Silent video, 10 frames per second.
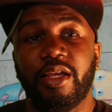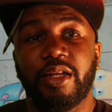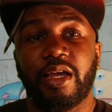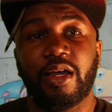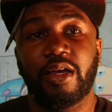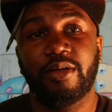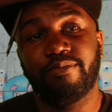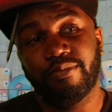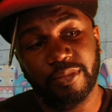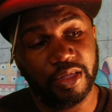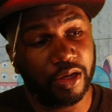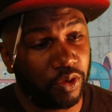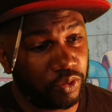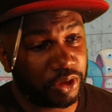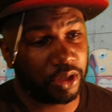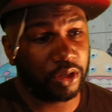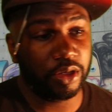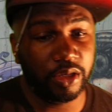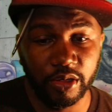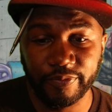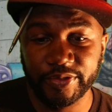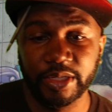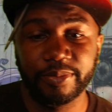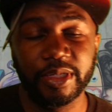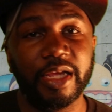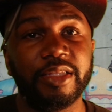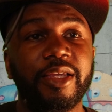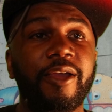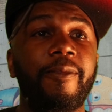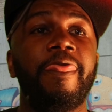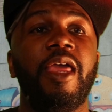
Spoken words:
Now, those are good for something like that.